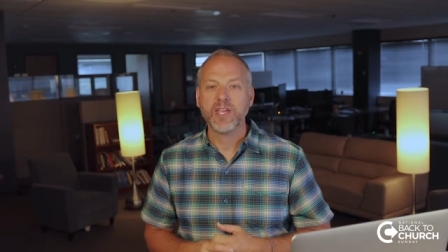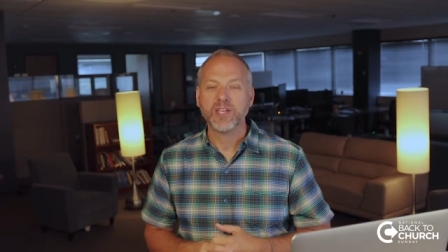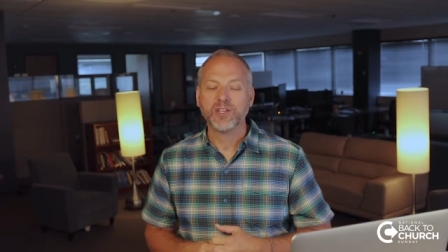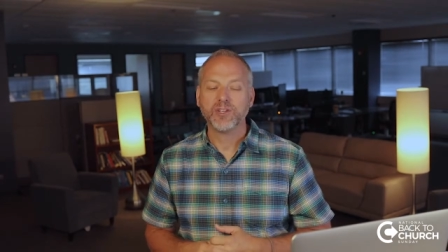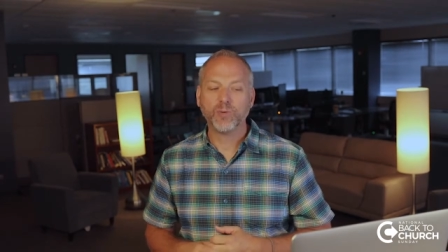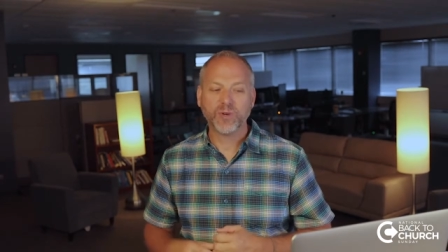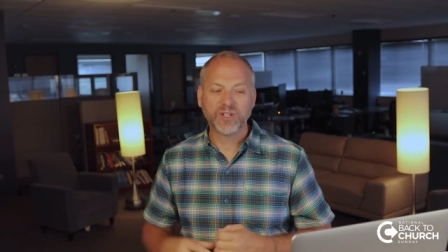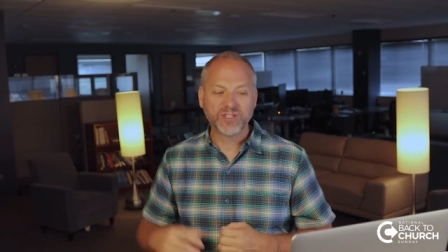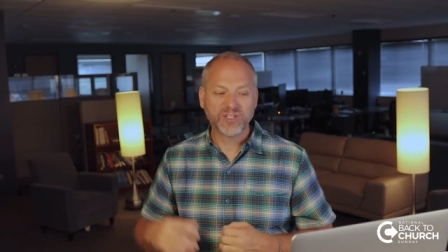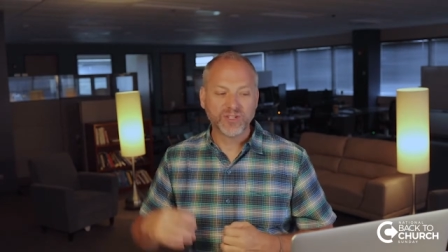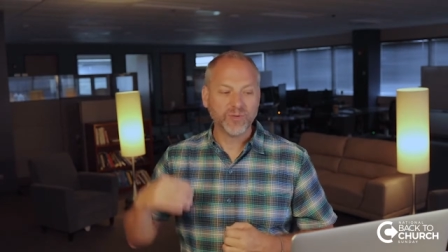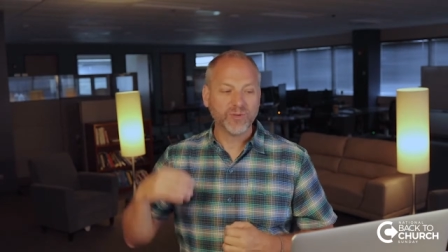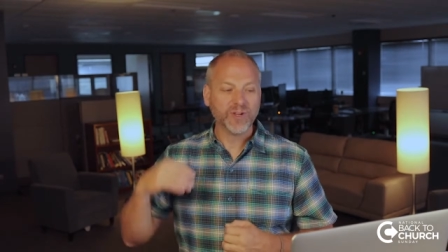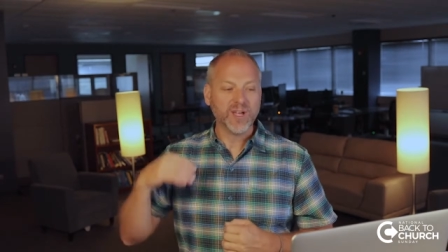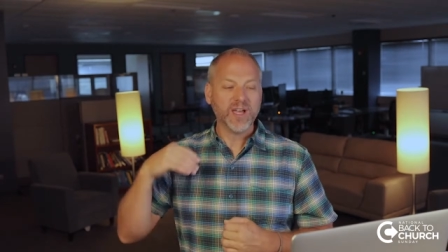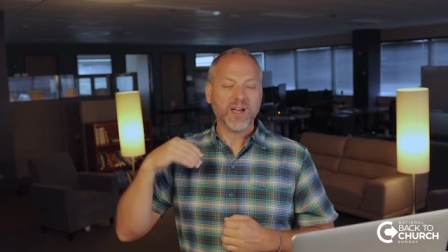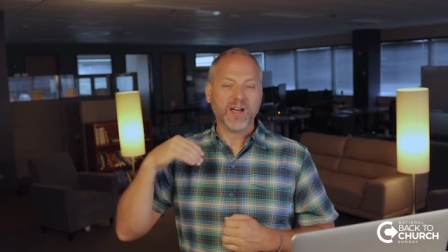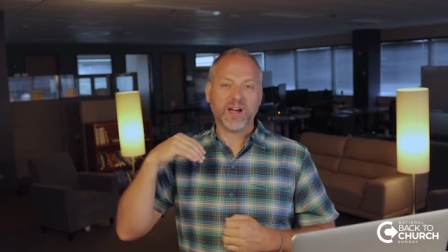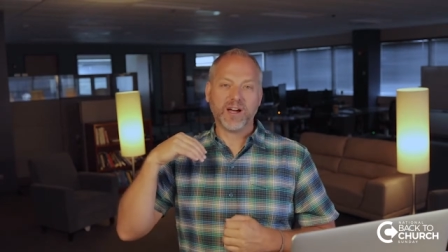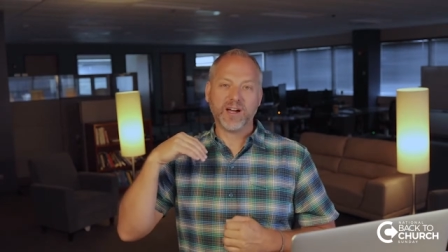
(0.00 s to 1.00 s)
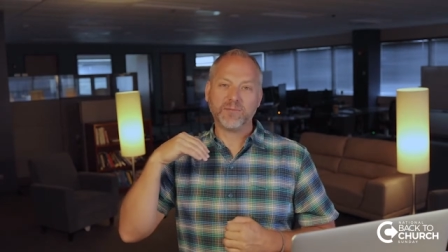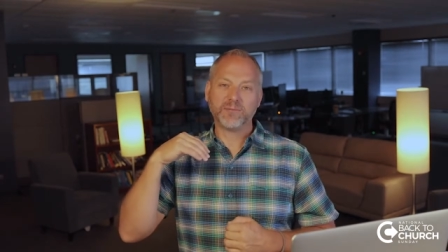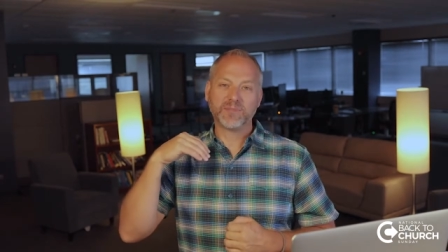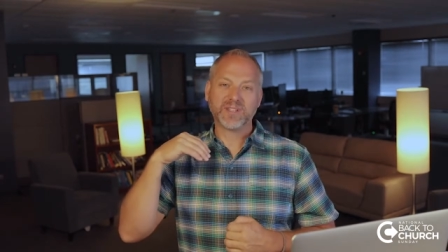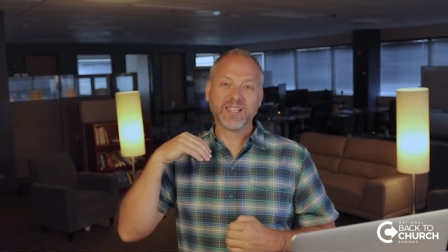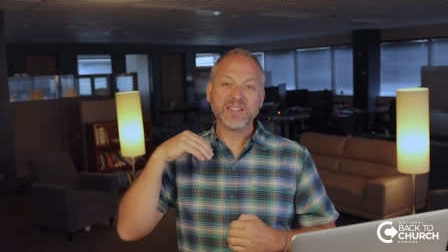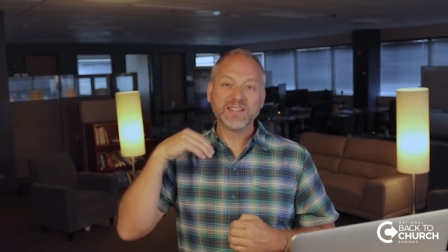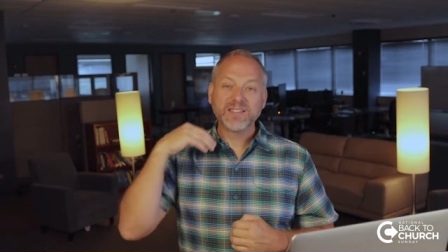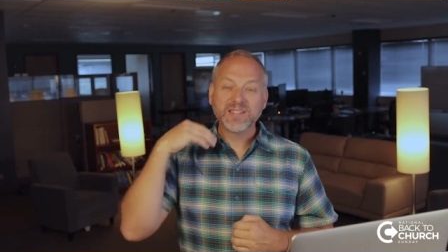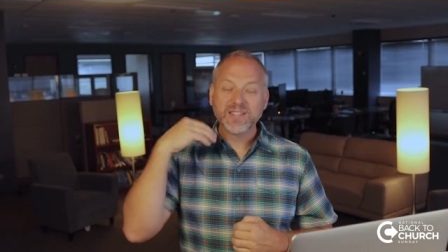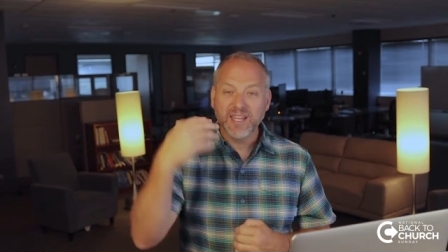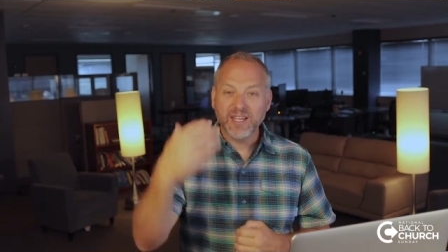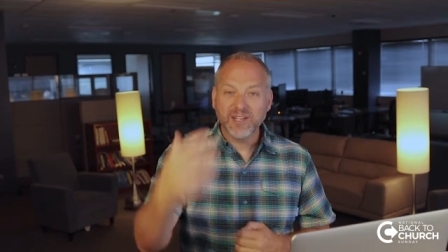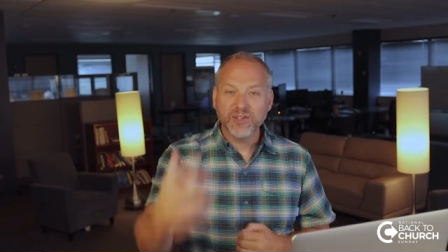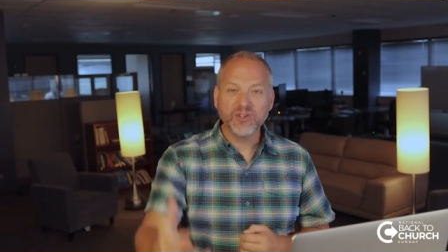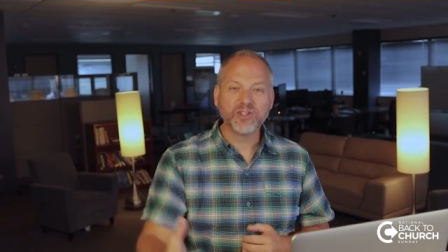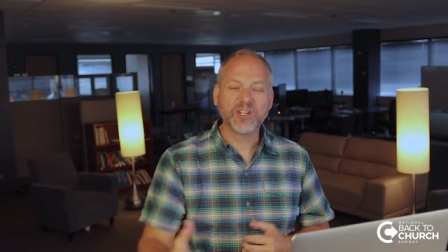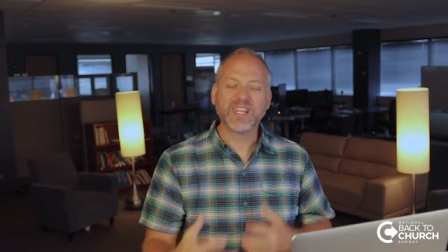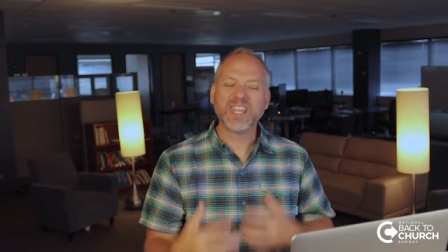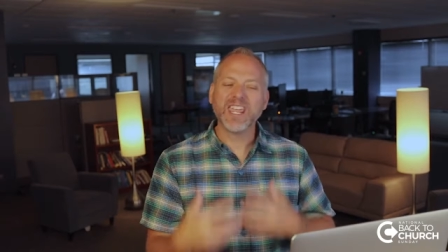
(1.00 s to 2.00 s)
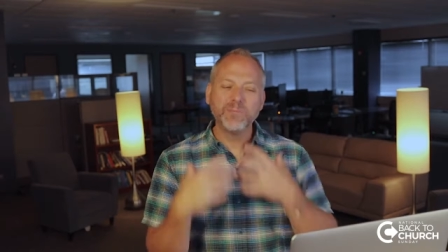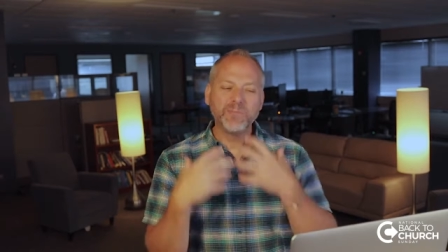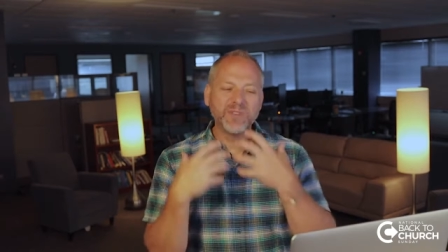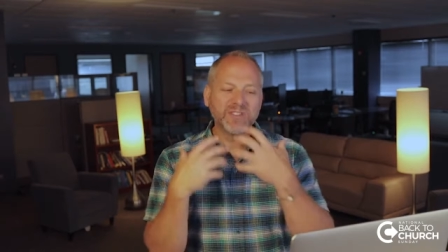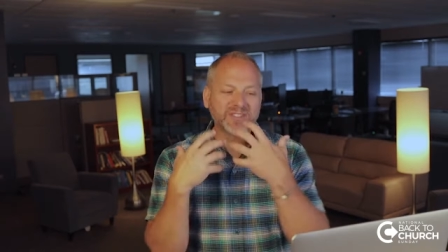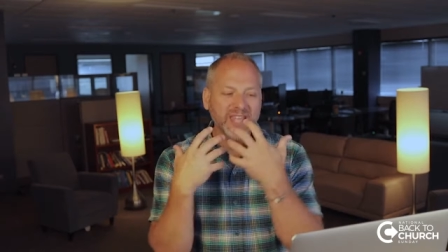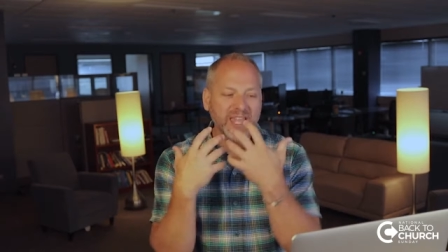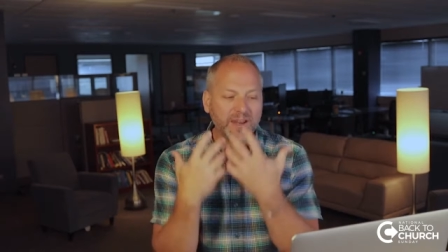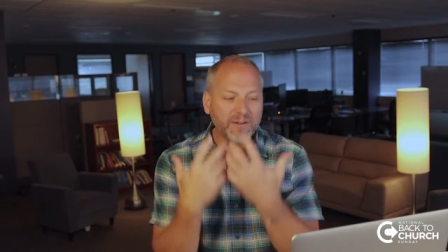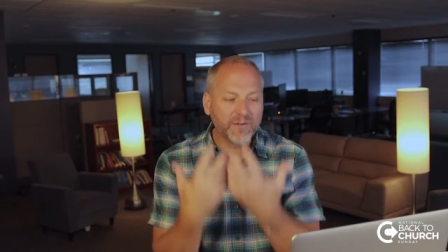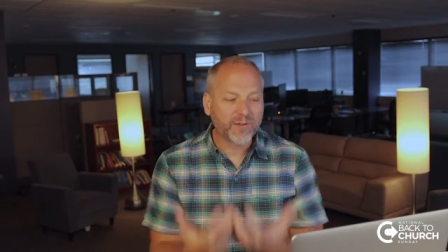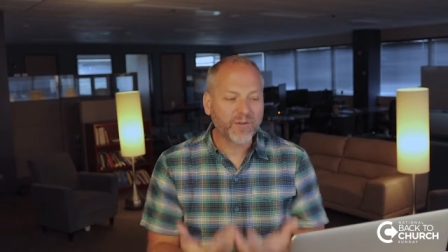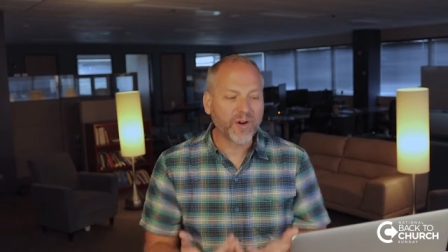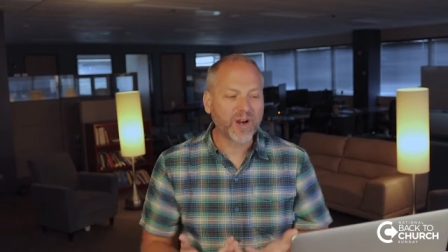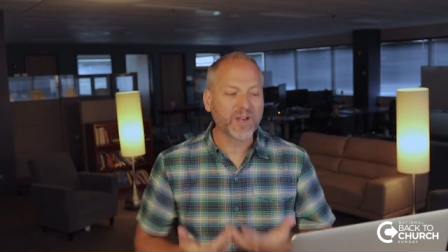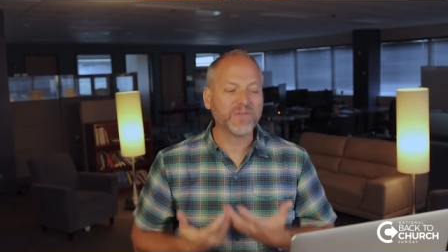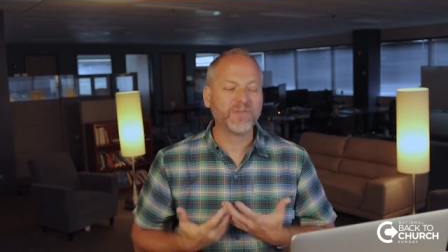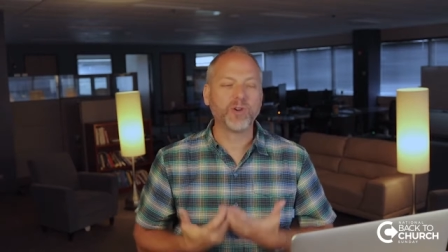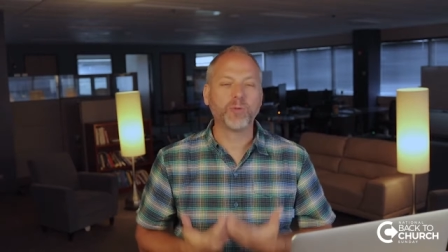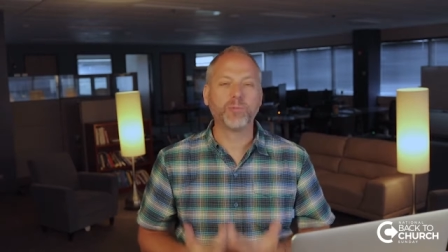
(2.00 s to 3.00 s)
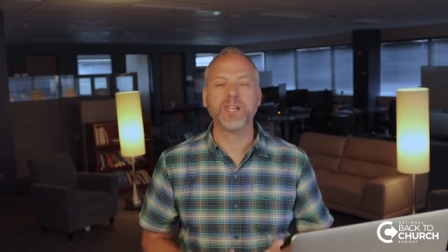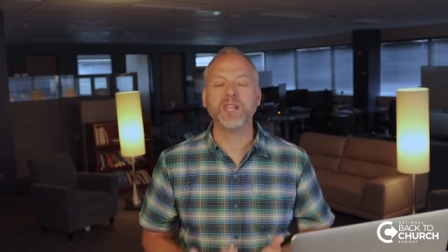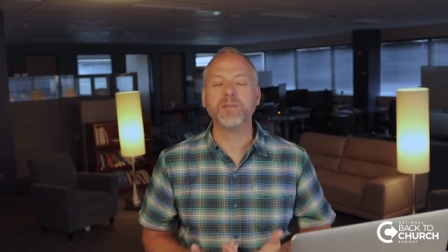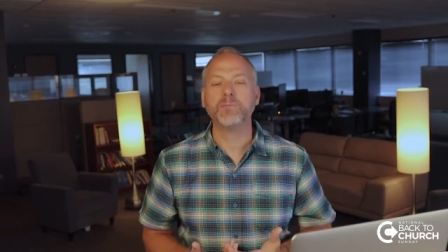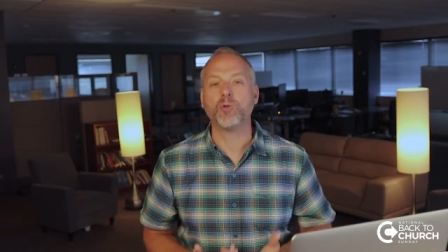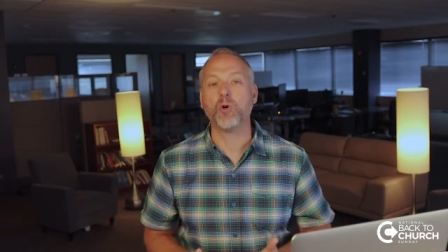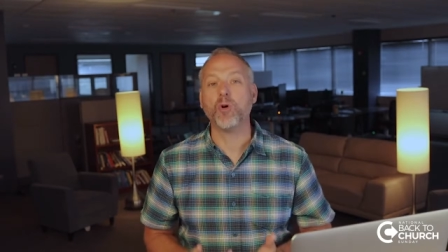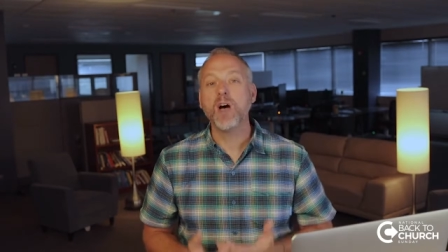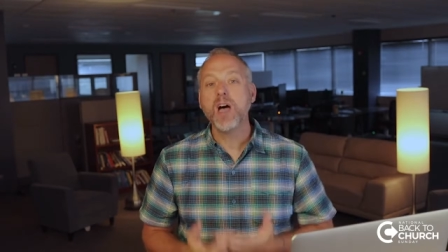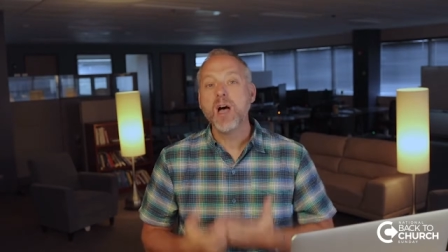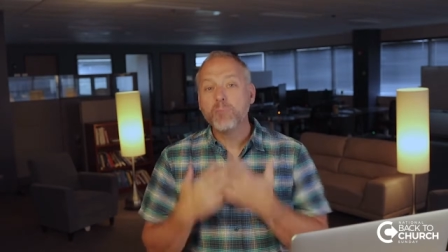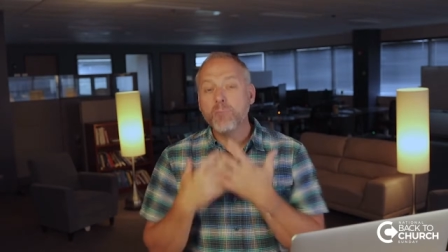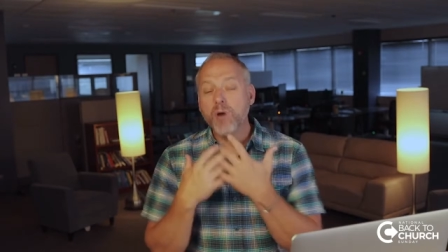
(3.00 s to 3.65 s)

You want to continue to keep this in front of your people.